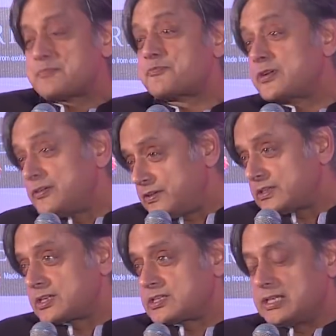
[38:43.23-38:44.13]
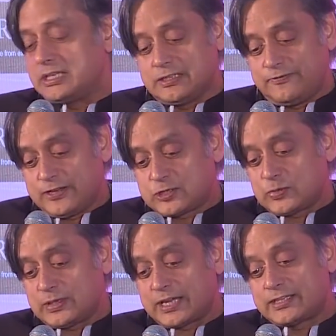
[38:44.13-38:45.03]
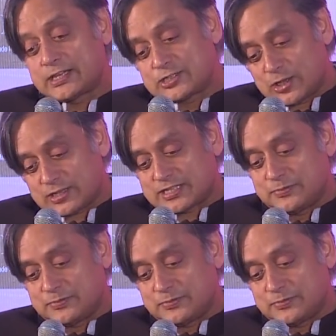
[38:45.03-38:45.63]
privileges the individual and does not